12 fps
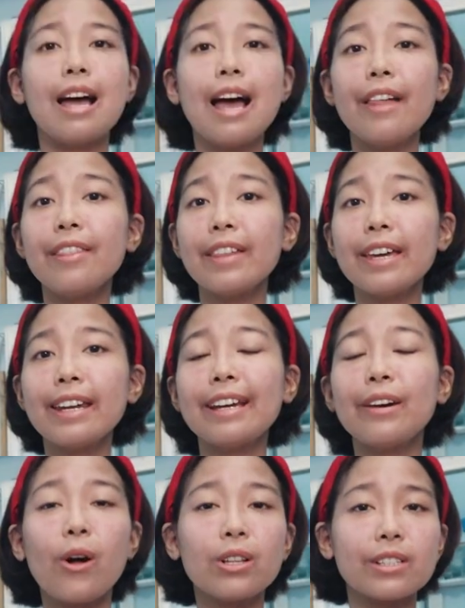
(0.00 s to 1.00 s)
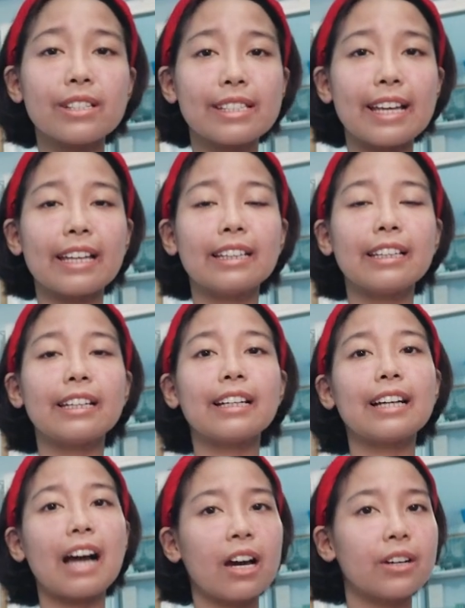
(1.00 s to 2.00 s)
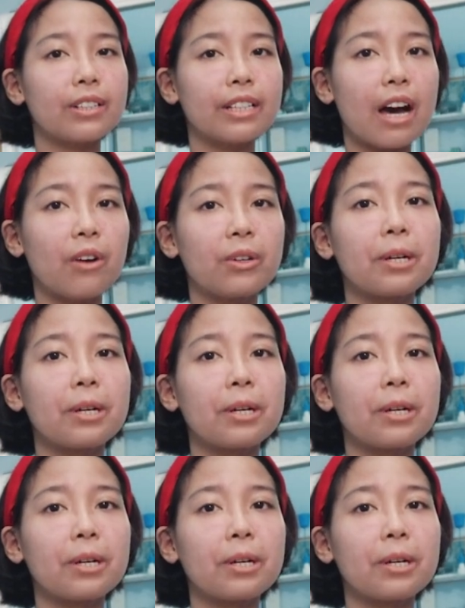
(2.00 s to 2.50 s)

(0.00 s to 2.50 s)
And then I also said na nagkakaroon na ako